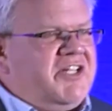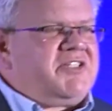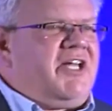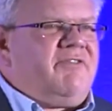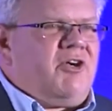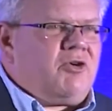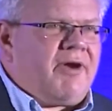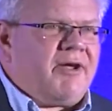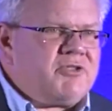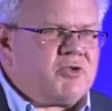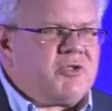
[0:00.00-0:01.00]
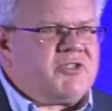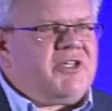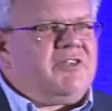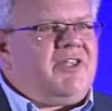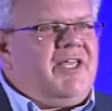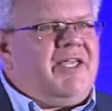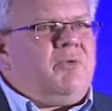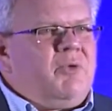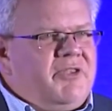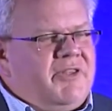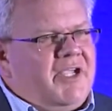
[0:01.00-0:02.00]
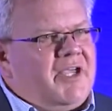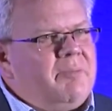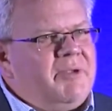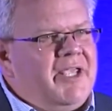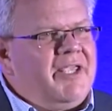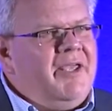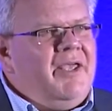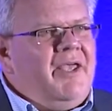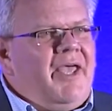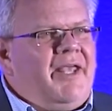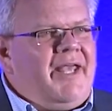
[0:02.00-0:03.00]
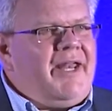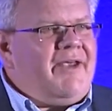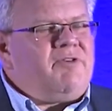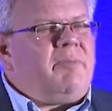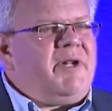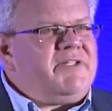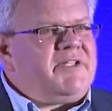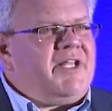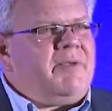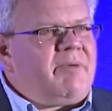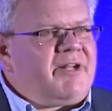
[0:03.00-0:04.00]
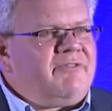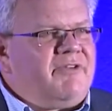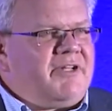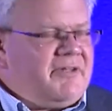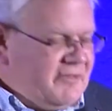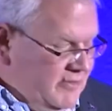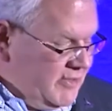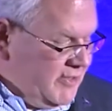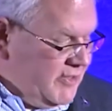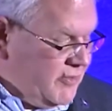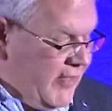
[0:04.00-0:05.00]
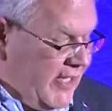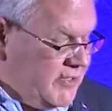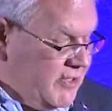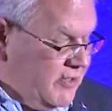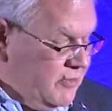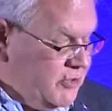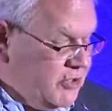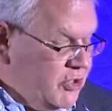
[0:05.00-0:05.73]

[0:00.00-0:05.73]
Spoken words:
It's kind of a crowdsourcing thing within the company, and everybody's getting benefit. So that's huge.